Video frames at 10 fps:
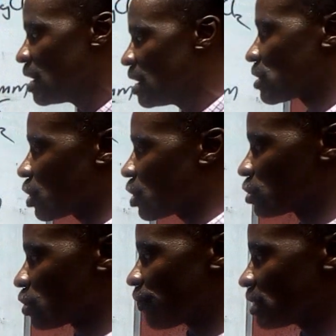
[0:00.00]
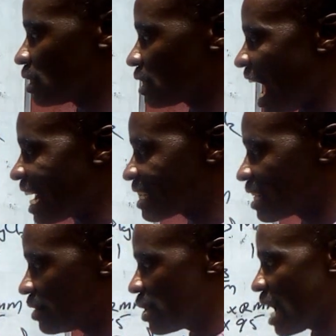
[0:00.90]
tetraoxosulphate
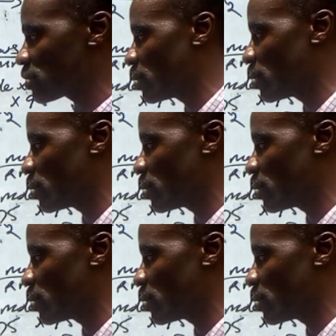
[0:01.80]
acid reacts with